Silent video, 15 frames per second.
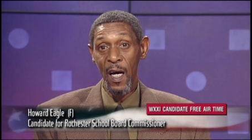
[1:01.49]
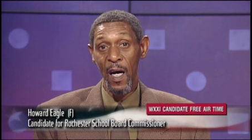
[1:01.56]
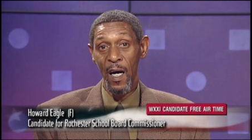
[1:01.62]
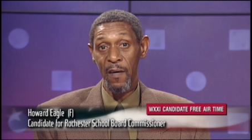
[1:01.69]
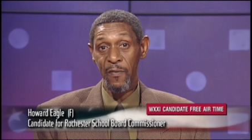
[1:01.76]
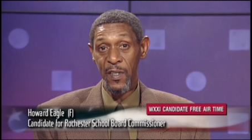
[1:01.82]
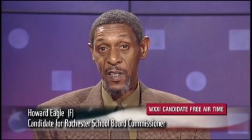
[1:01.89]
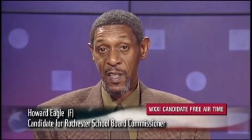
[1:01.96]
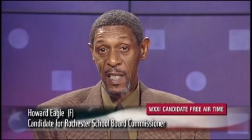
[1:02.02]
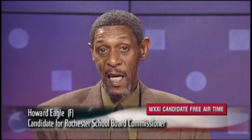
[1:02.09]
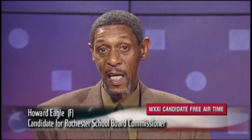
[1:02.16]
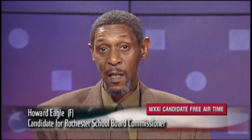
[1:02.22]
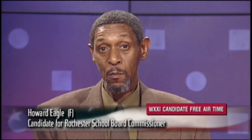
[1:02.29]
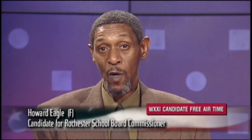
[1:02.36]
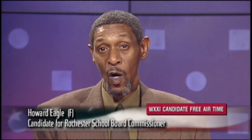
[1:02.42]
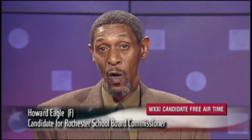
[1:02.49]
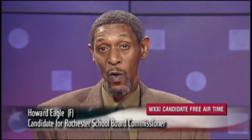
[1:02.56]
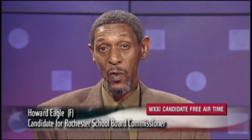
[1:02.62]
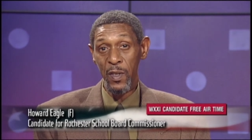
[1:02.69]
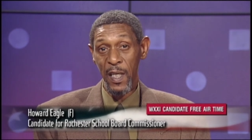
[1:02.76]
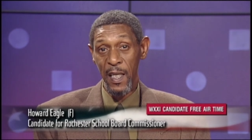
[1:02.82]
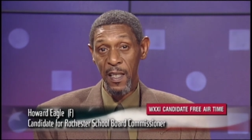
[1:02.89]
of the same
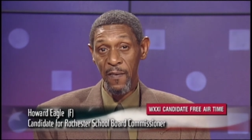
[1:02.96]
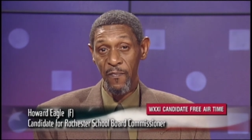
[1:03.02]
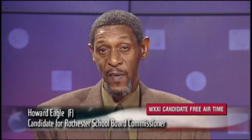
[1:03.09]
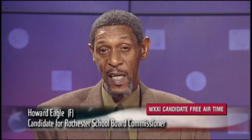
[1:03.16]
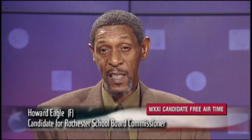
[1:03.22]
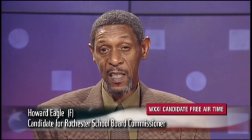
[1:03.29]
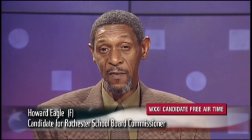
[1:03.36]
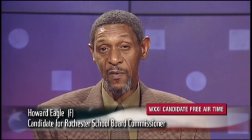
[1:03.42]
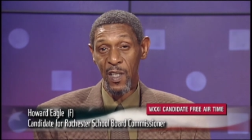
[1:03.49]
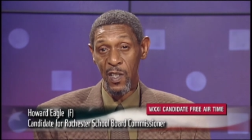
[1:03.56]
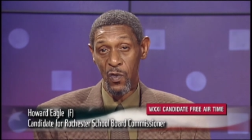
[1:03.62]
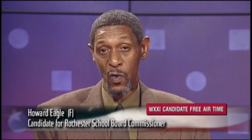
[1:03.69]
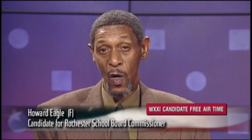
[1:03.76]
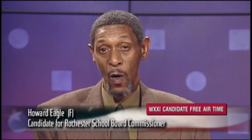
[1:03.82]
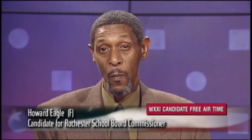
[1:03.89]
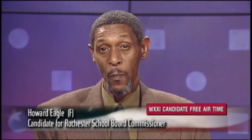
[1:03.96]
old ineffective control